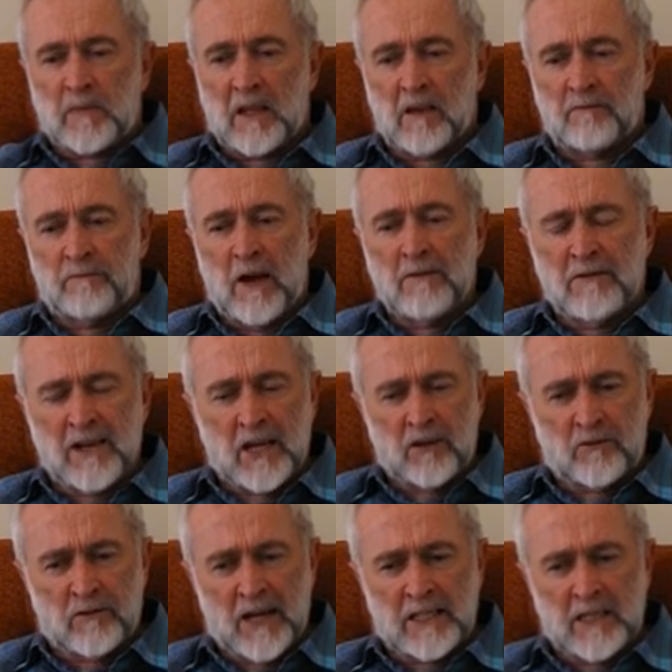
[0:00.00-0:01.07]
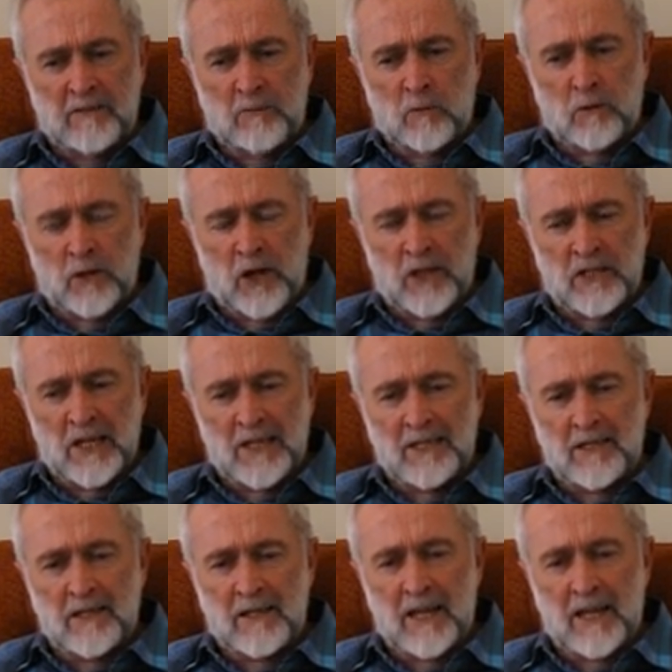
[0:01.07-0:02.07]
a very creative organisation,